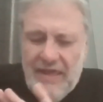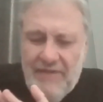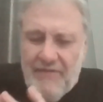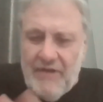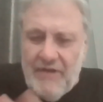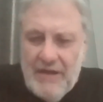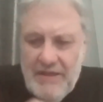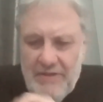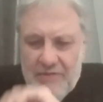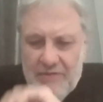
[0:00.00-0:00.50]

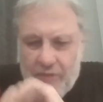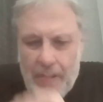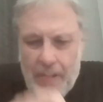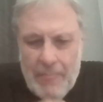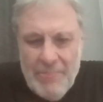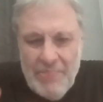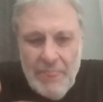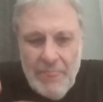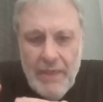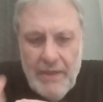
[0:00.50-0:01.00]
Even if
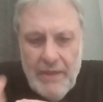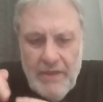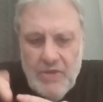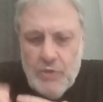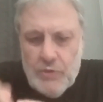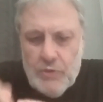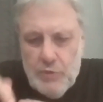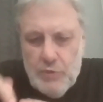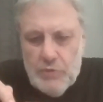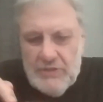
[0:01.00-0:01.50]

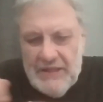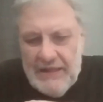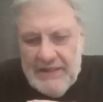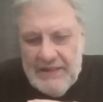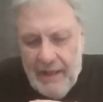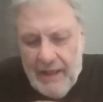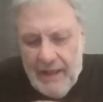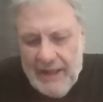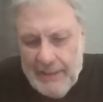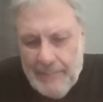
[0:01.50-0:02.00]
you do
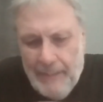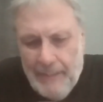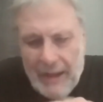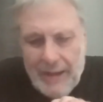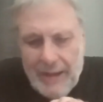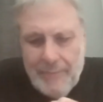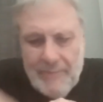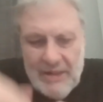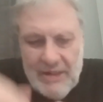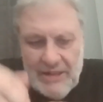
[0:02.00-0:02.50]
this
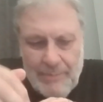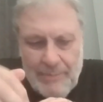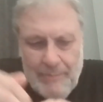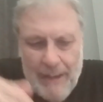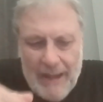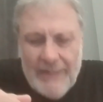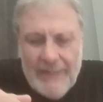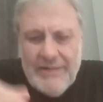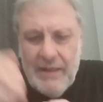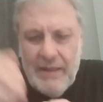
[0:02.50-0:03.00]
experiment
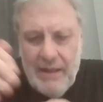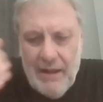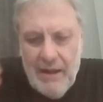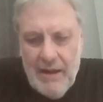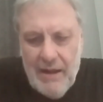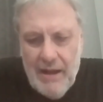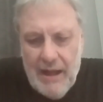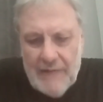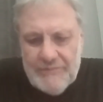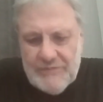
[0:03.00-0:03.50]

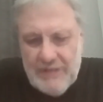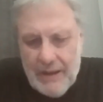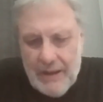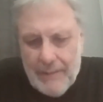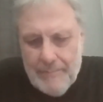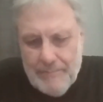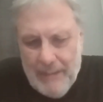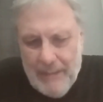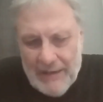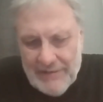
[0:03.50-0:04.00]
particle
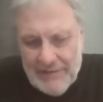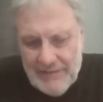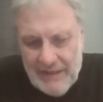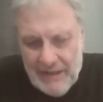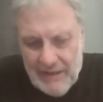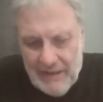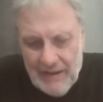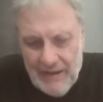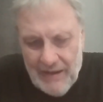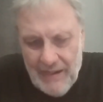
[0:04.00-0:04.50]
after
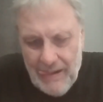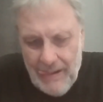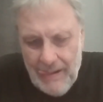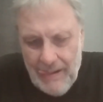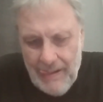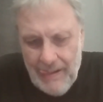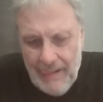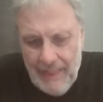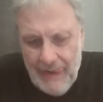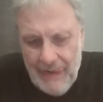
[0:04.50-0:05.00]
particle,
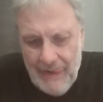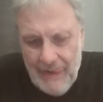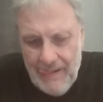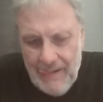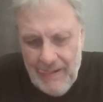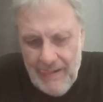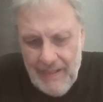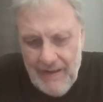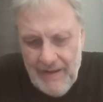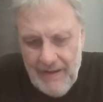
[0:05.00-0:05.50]

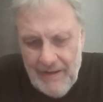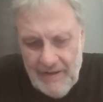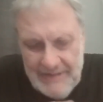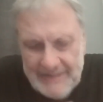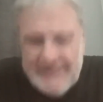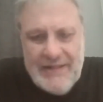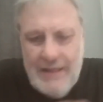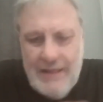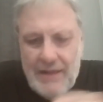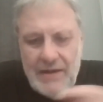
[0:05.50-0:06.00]

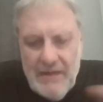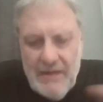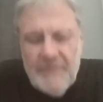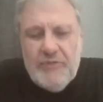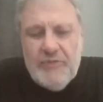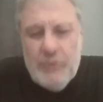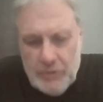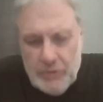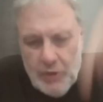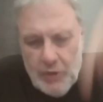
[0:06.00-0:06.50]
still,
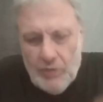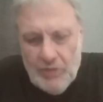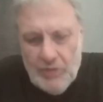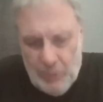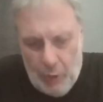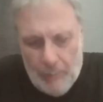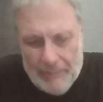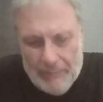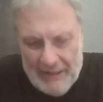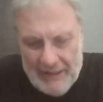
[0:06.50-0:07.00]
if you
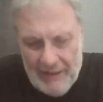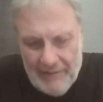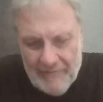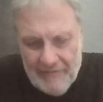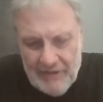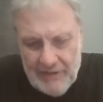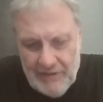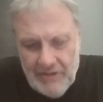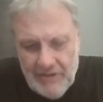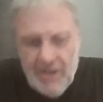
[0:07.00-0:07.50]
don't
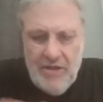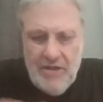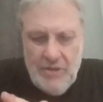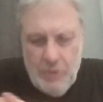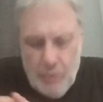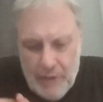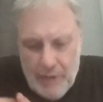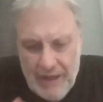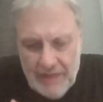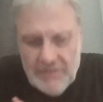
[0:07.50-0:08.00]
observe it,
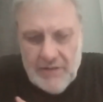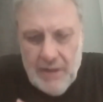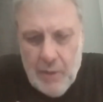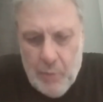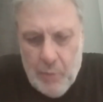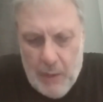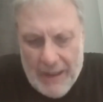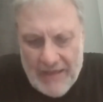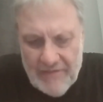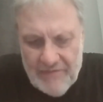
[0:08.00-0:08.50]
you get
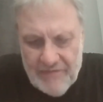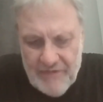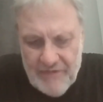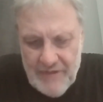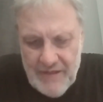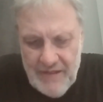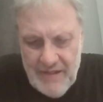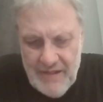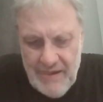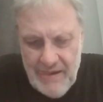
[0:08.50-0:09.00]
a
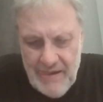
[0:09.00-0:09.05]
wave.